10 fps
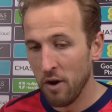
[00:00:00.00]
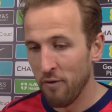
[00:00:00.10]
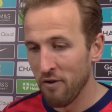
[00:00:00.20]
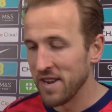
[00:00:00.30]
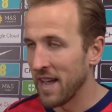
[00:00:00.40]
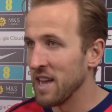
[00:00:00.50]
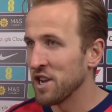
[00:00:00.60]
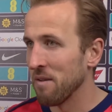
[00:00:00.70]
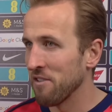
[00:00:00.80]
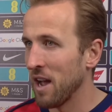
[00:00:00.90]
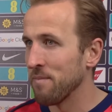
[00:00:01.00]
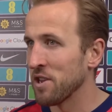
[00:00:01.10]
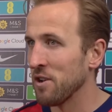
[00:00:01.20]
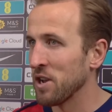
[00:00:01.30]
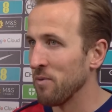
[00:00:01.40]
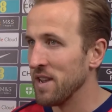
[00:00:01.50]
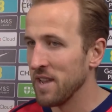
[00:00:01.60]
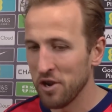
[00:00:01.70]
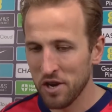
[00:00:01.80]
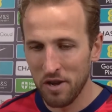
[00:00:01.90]
for his age, sometimes it's not so
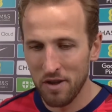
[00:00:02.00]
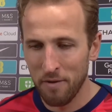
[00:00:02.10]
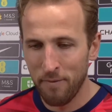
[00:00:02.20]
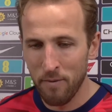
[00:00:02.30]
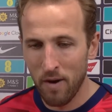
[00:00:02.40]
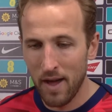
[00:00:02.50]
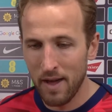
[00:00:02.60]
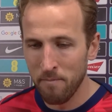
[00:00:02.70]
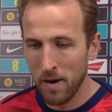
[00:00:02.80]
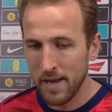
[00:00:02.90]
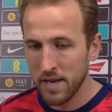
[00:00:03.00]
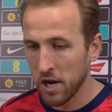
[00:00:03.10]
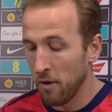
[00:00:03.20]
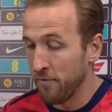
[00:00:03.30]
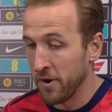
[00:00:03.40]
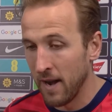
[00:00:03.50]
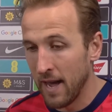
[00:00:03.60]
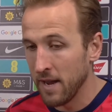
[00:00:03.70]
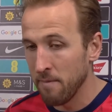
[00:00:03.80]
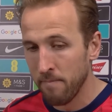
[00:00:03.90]
easy just to fit right in. But he's a confident
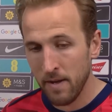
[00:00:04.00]
lad.